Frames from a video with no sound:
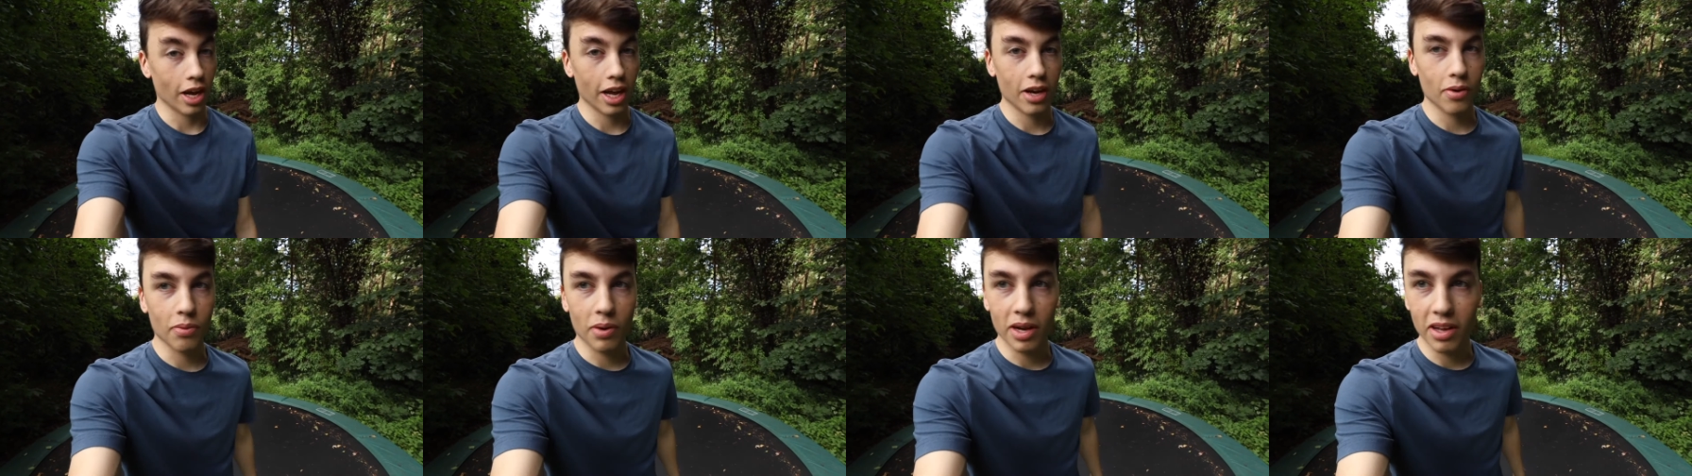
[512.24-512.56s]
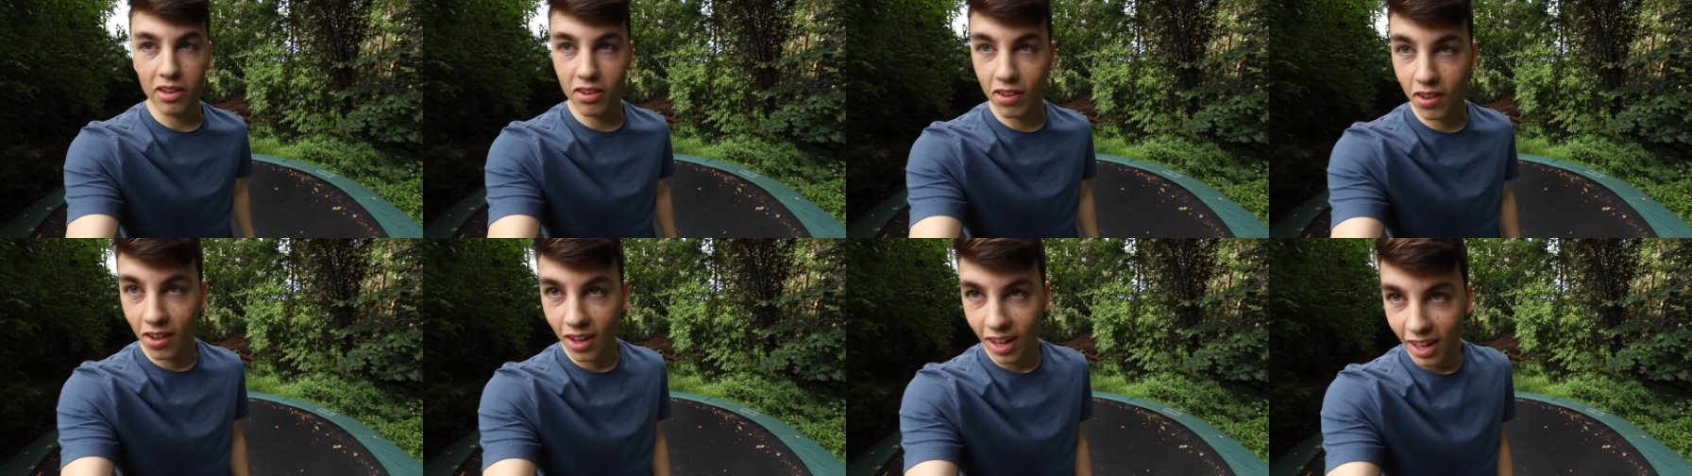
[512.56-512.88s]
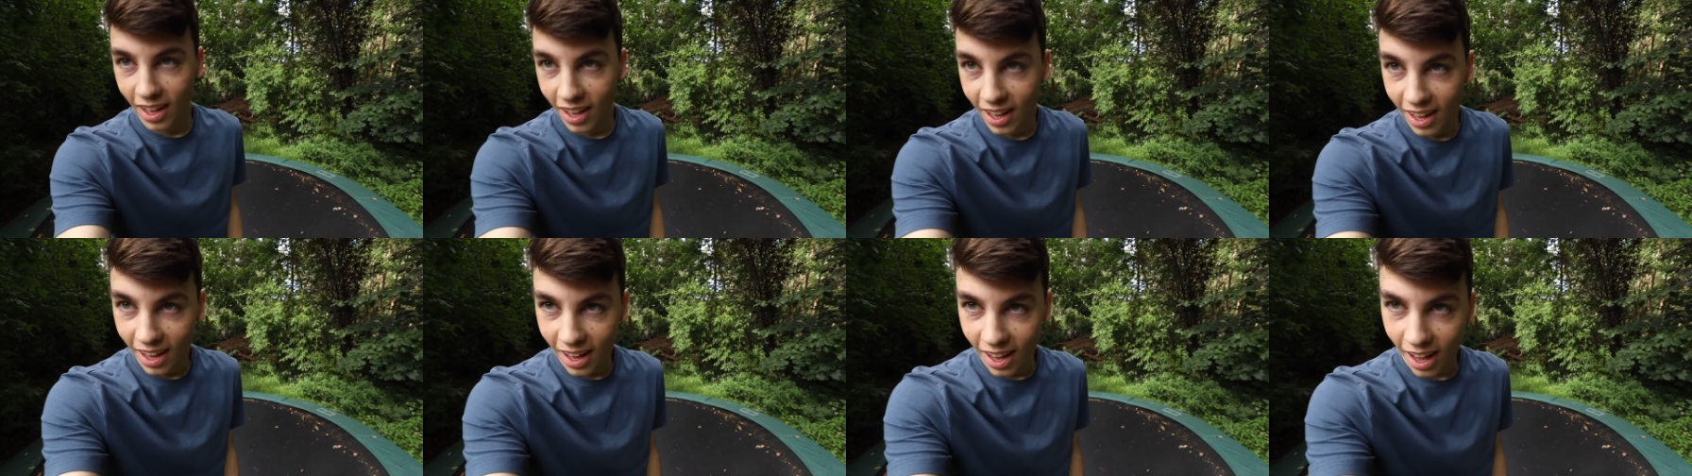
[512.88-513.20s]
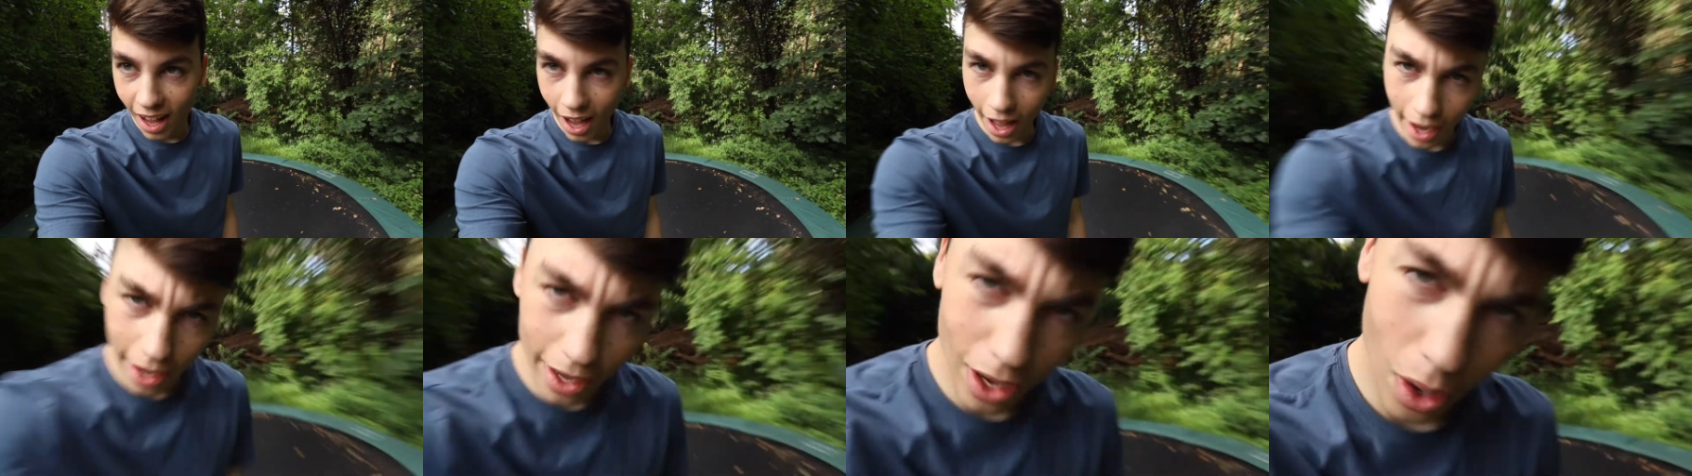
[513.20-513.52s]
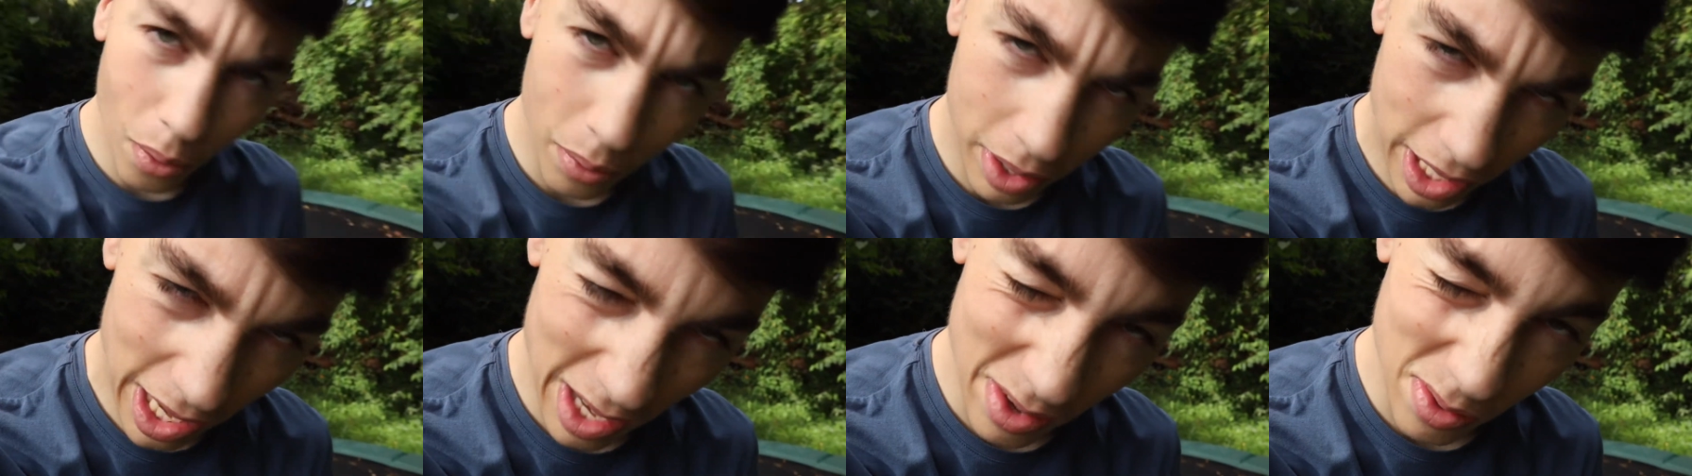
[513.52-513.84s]
anyways. I don't
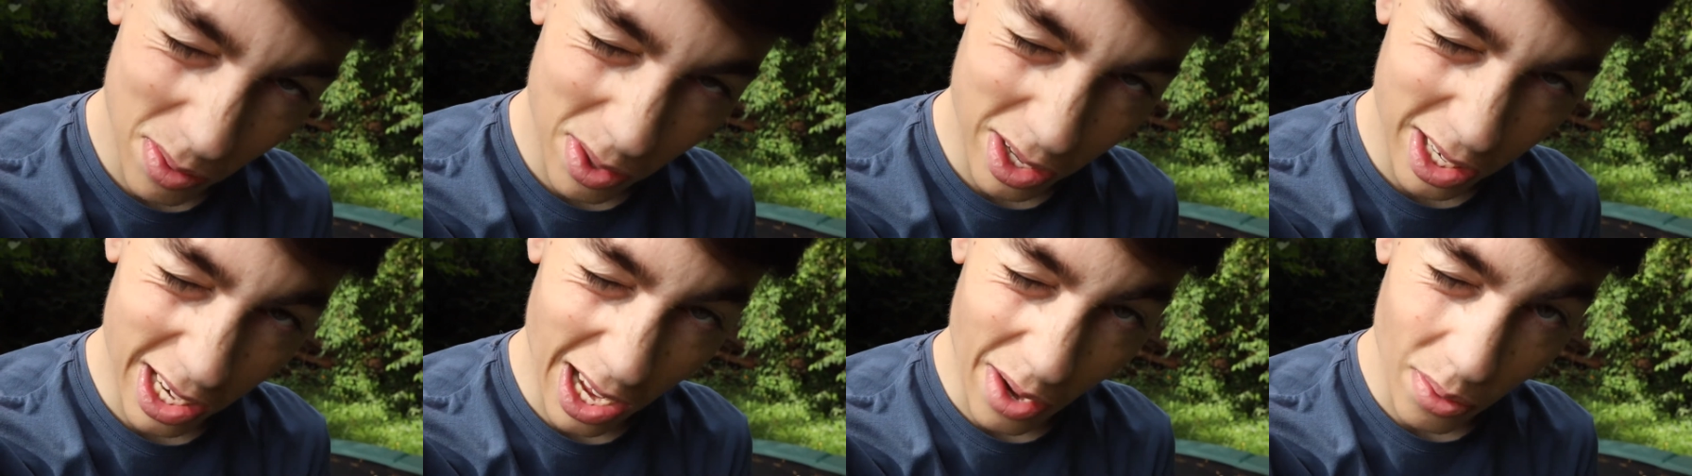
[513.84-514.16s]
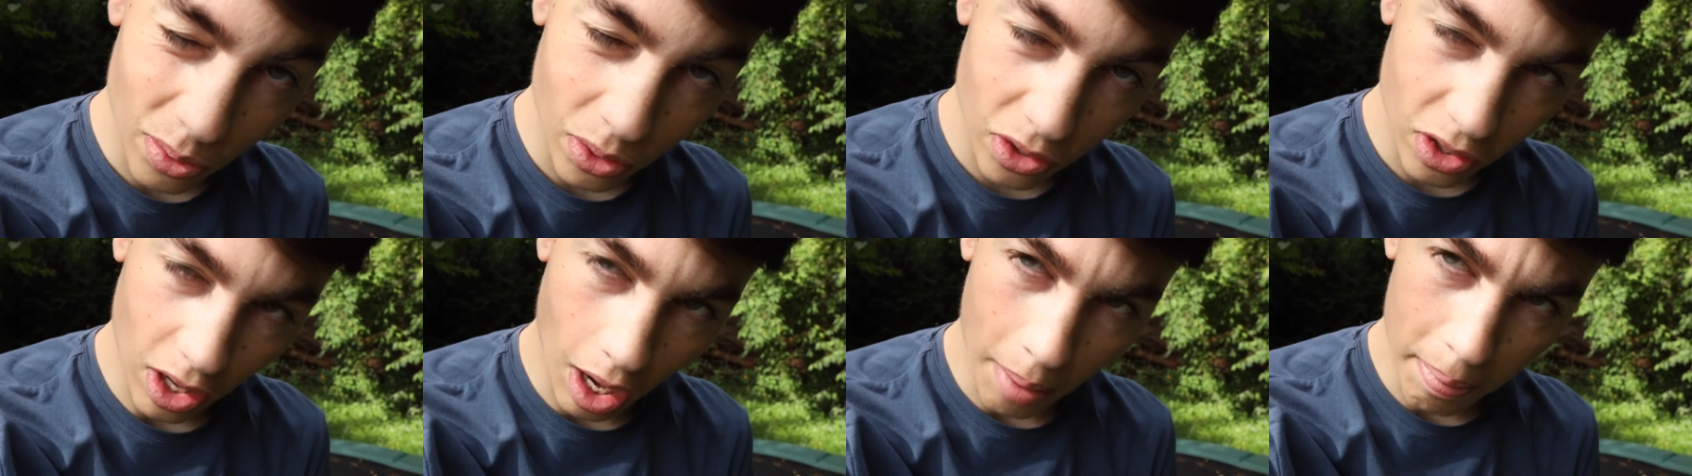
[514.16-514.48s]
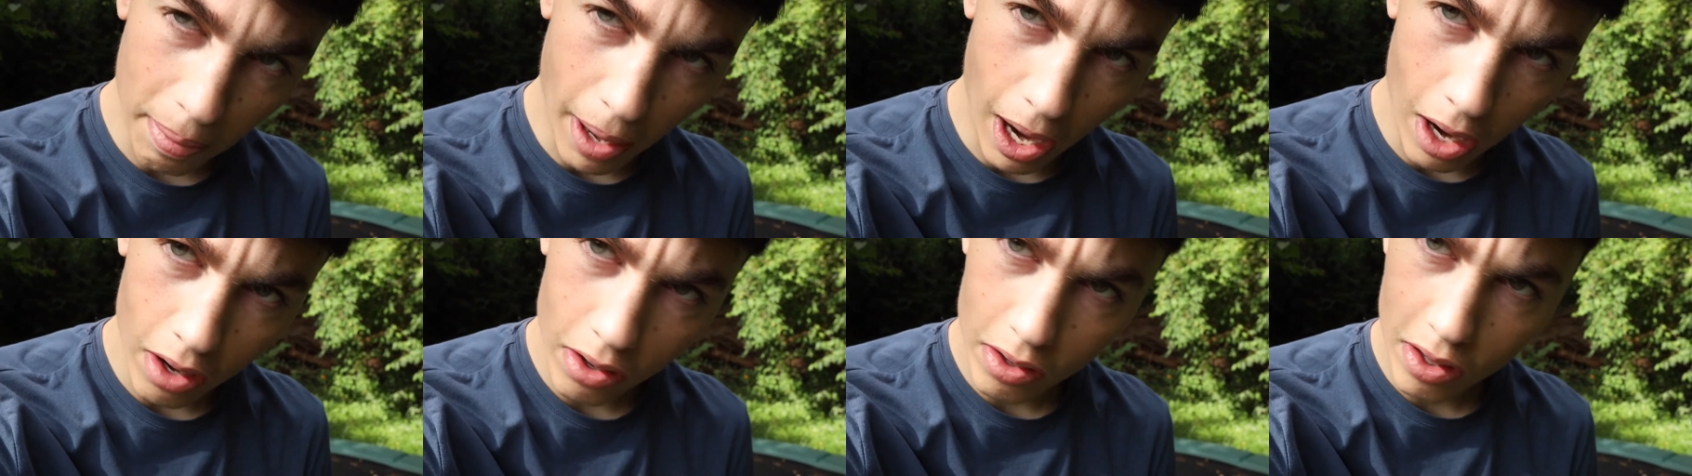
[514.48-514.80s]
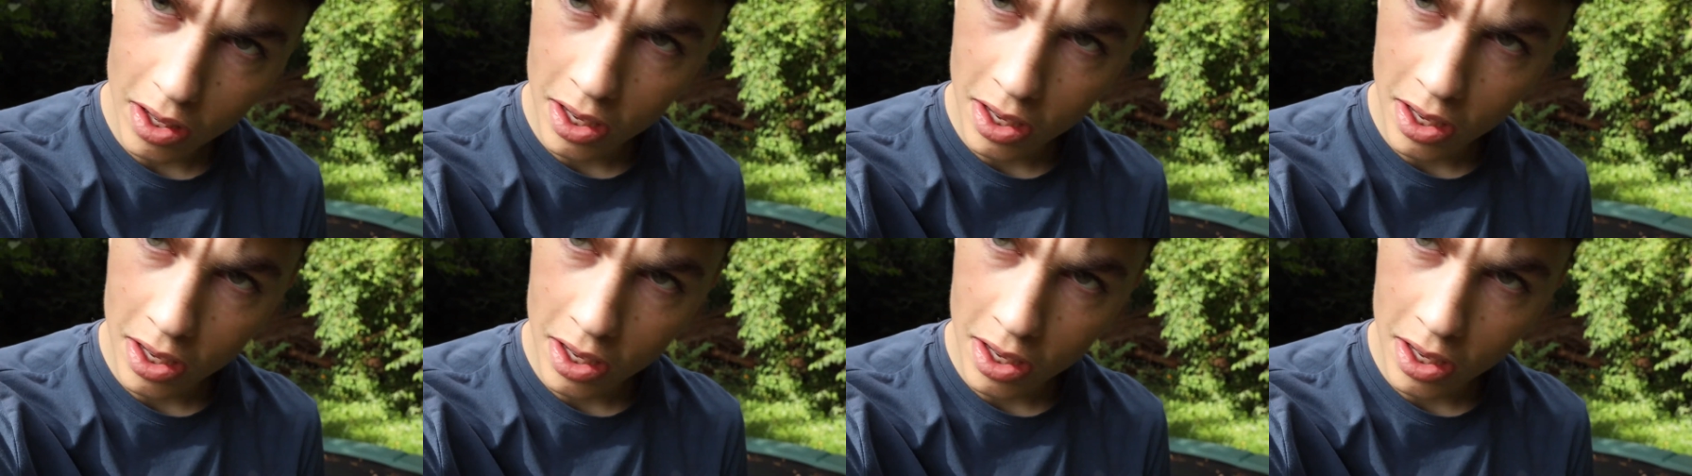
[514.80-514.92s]
know what that, what that was about.